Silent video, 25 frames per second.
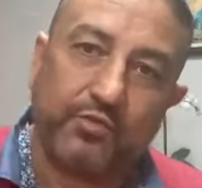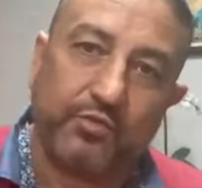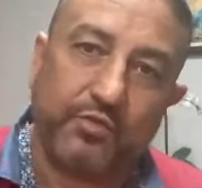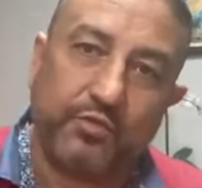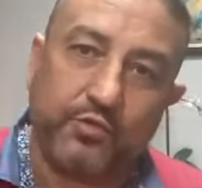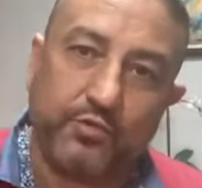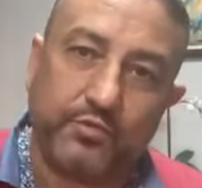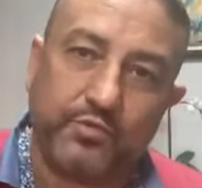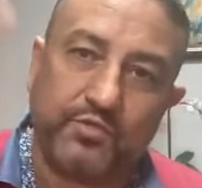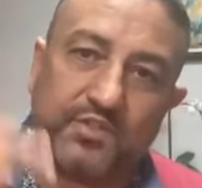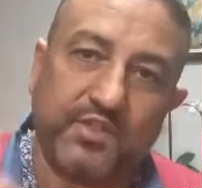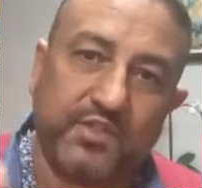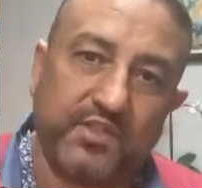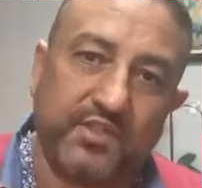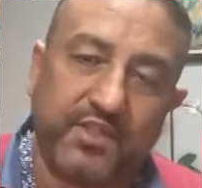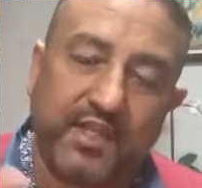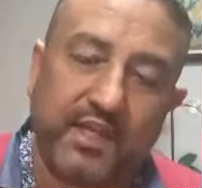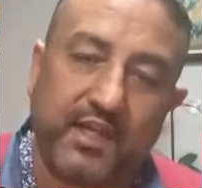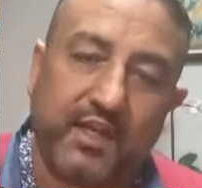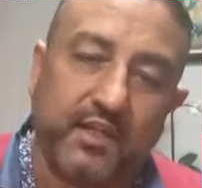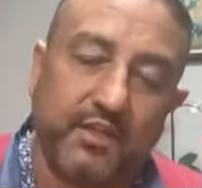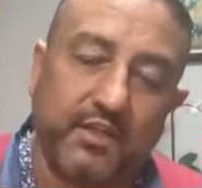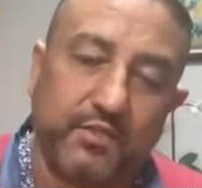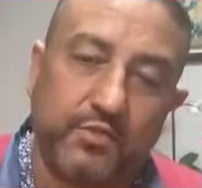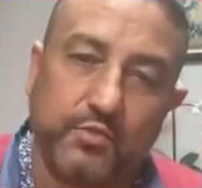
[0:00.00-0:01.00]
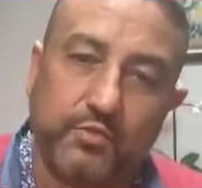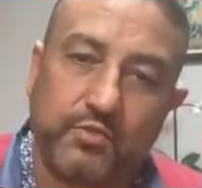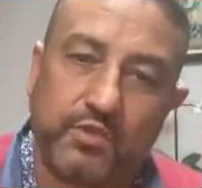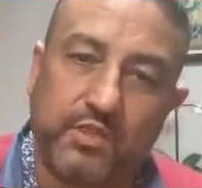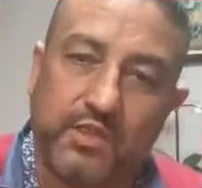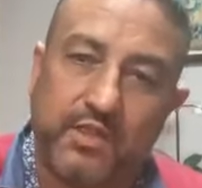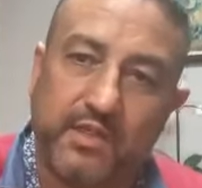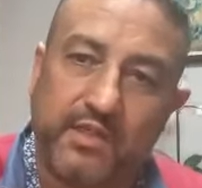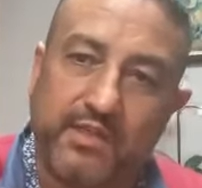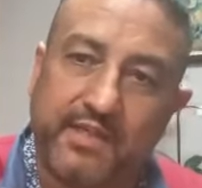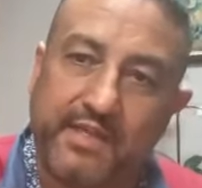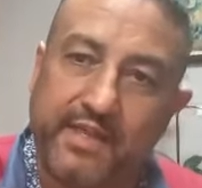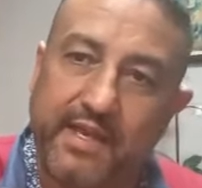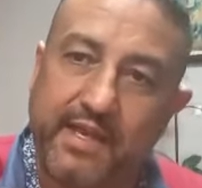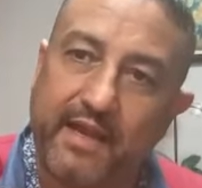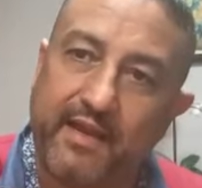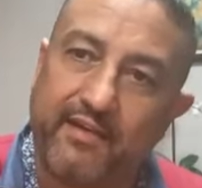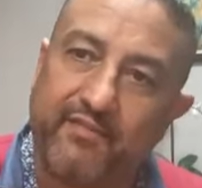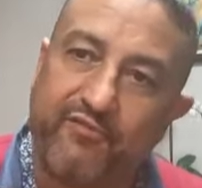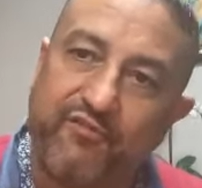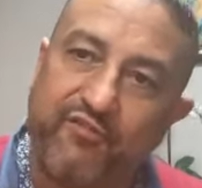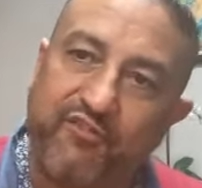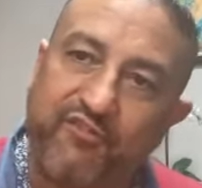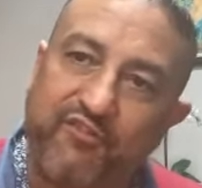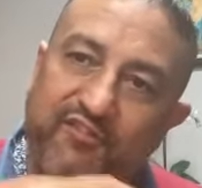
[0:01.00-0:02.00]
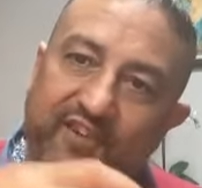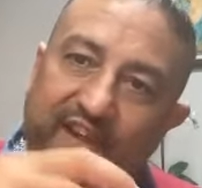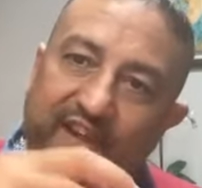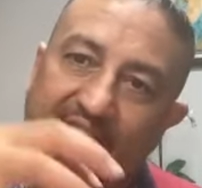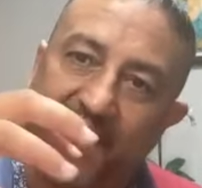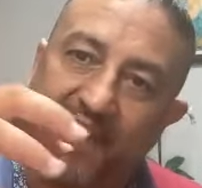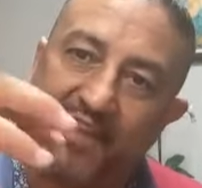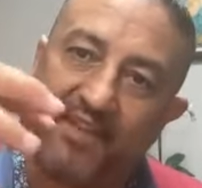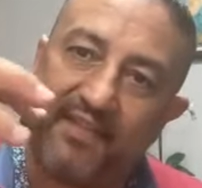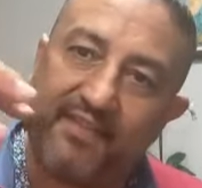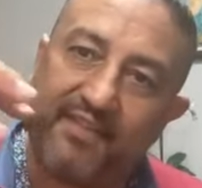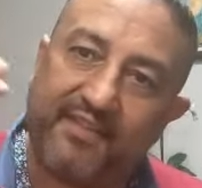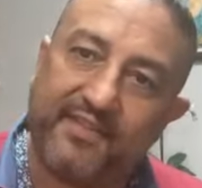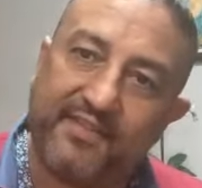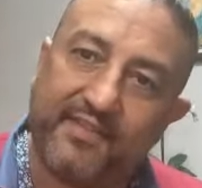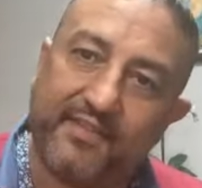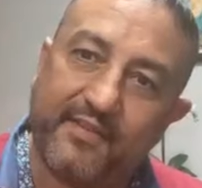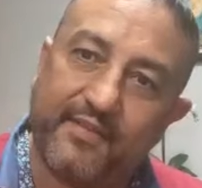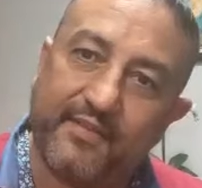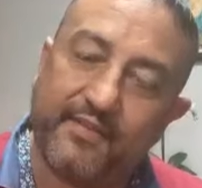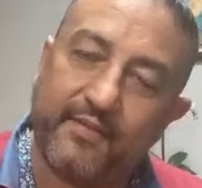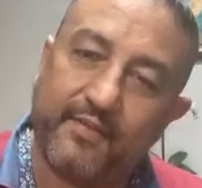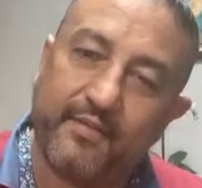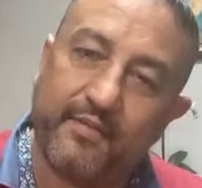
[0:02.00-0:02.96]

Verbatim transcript: to use the second utility of faith